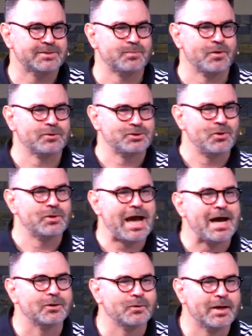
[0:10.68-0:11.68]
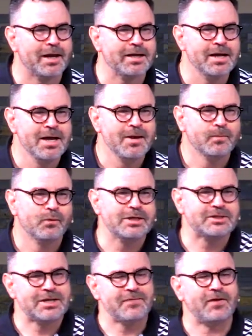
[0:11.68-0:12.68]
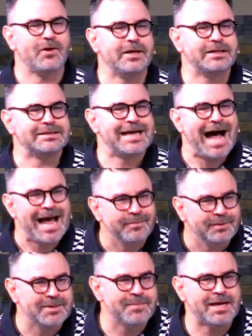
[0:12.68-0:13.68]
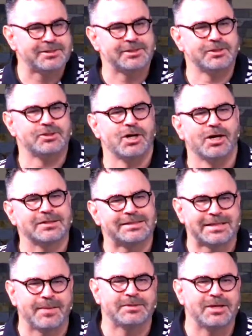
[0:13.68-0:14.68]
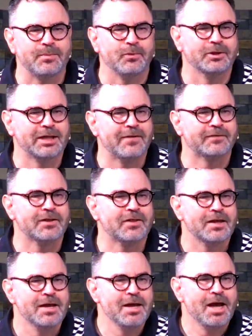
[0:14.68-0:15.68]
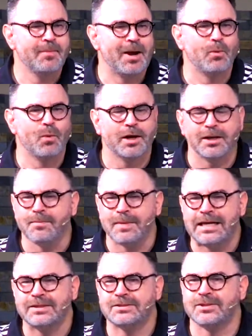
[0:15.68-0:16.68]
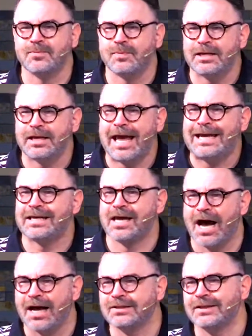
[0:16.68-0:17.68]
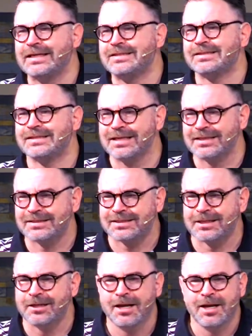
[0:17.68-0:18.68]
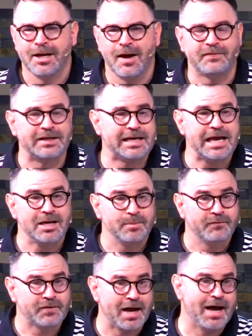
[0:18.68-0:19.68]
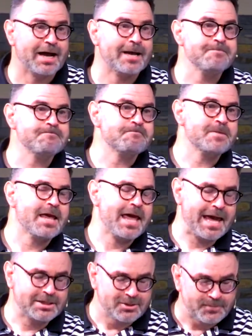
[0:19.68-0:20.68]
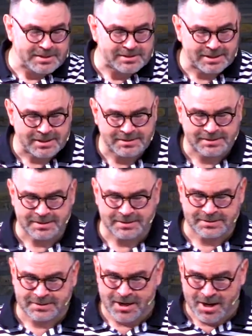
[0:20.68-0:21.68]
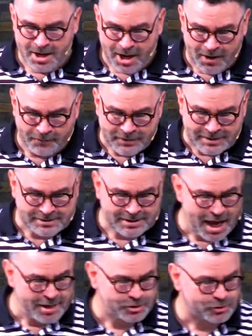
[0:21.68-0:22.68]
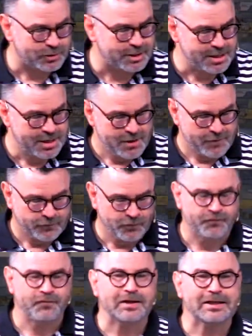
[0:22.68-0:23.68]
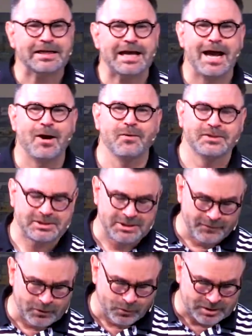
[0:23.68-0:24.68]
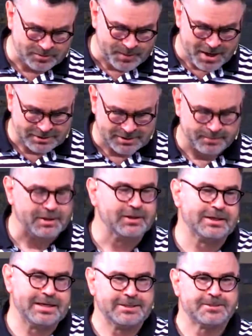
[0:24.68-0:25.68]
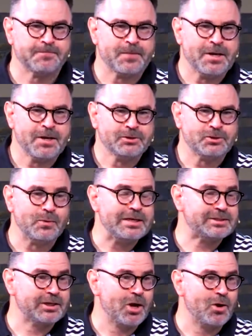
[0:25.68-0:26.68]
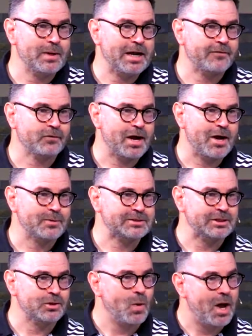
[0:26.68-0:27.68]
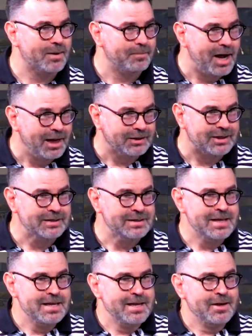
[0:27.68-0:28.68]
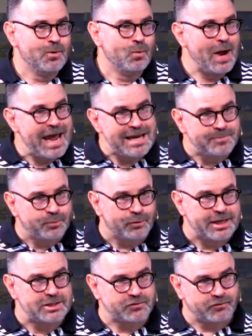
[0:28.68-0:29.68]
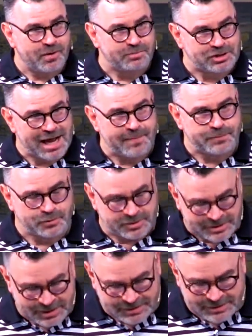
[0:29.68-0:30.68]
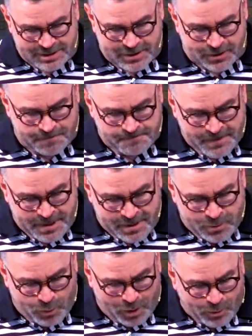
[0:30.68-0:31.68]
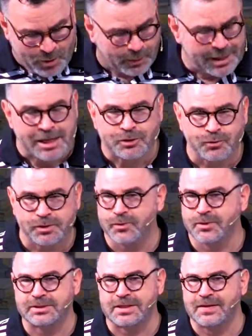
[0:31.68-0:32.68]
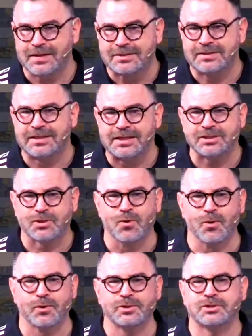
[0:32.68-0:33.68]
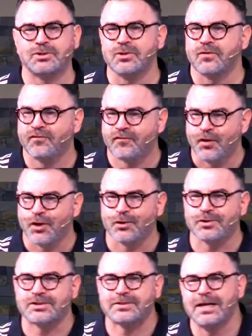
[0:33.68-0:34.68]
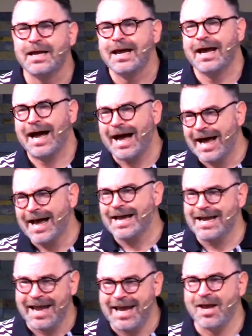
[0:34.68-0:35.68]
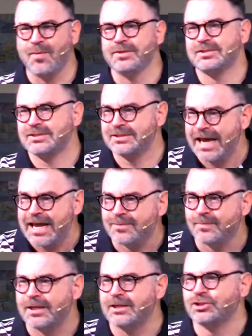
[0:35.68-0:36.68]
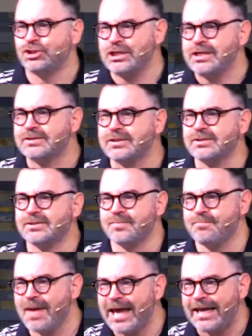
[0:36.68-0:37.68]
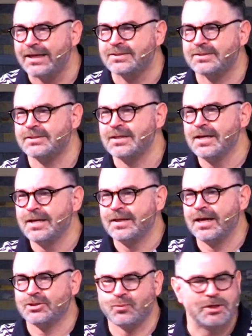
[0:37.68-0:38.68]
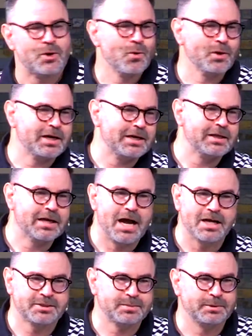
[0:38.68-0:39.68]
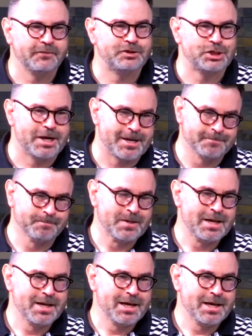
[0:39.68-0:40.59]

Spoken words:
as Brother Joe Galloway preached a very timely message on September 11th about what it means to be a godly citizen of the kingdom of God and to be citizens of this country, fulfilling our civic responsibilities. 2 weeks ago, whenever I was in Guatemala, Wade preached from chapter 6 here, where we were introduced in this discourse to the first I am statement Jesus makes as recorded in the Gospel of John.